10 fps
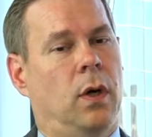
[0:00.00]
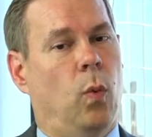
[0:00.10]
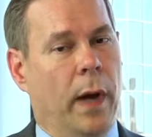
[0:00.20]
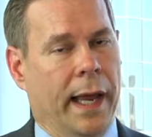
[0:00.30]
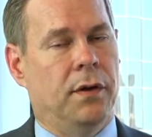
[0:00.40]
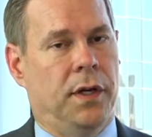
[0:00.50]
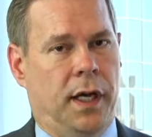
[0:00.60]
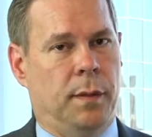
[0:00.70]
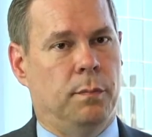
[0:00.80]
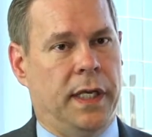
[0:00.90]
wound
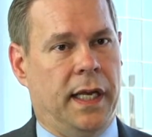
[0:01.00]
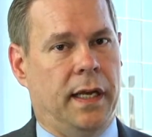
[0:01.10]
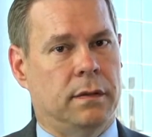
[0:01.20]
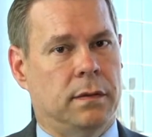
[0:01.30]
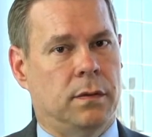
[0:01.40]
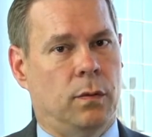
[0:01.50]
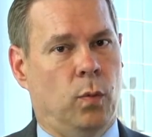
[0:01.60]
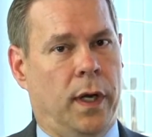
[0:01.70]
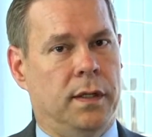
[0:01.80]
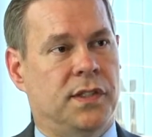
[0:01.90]
up being
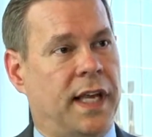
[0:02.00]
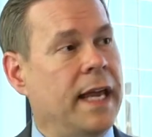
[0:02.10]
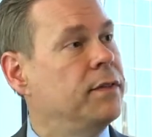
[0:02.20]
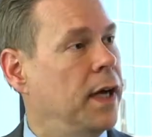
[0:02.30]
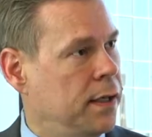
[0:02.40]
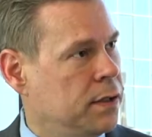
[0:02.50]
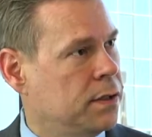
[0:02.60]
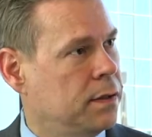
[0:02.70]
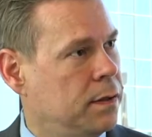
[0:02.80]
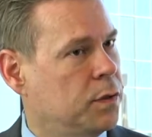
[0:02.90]
what saved
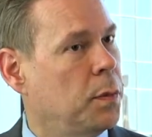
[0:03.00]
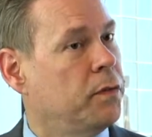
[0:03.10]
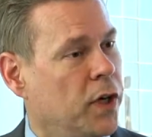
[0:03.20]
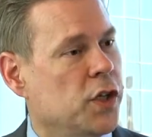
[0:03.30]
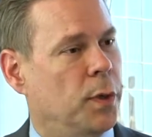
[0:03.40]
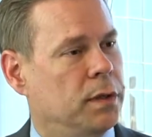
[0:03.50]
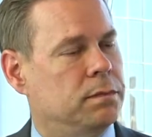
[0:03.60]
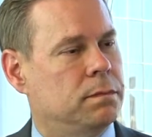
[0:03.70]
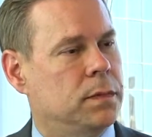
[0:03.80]
us from infringement.